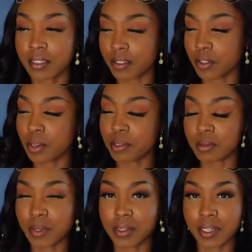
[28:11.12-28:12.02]
you know,
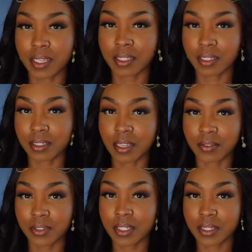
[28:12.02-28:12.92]
smelled it in the
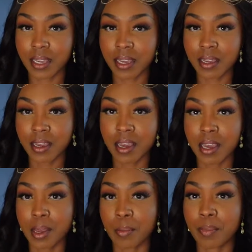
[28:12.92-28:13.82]
discovery set.
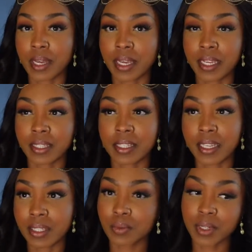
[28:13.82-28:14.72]
But
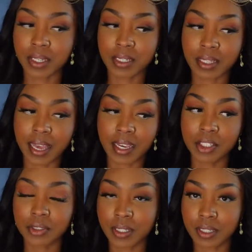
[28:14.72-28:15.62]
this one is
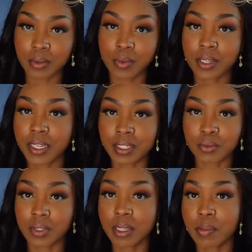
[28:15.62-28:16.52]
actually the one that's
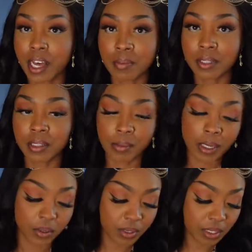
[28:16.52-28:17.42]
really popping the
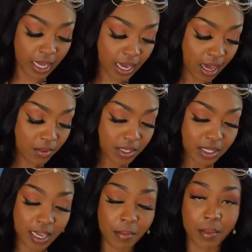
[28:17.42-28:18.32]
most, like I would
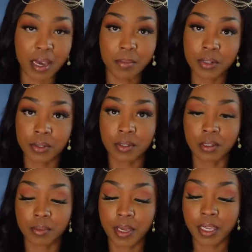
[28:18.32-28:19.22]
say in my
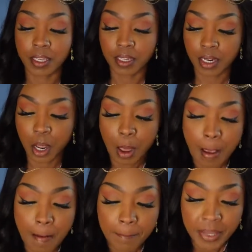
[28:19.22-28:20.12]
personal opinion.
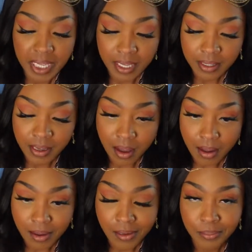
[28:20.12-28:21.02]
But
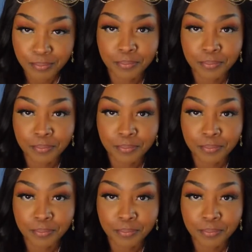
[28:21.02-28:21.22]
y'all,